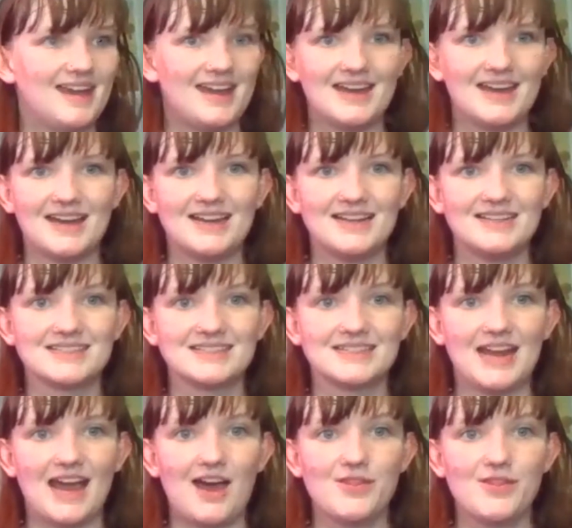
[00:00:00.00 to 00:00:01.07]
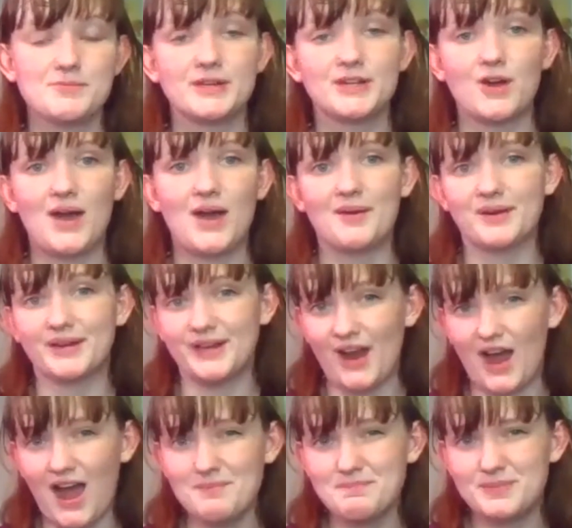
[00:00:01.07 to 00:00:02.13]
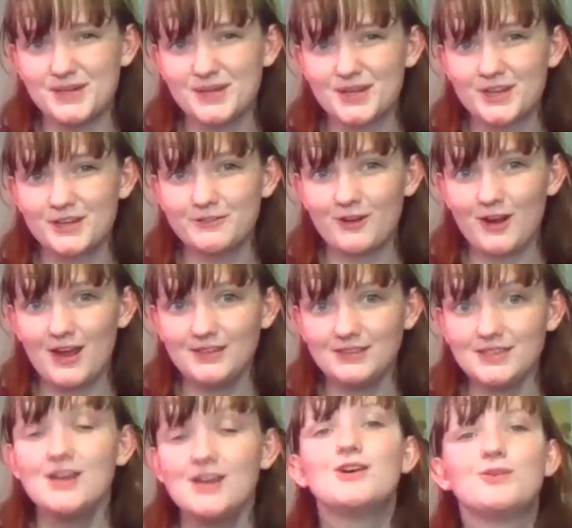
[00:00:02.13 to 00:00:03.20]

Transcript: And now that we know how to not be a good friend,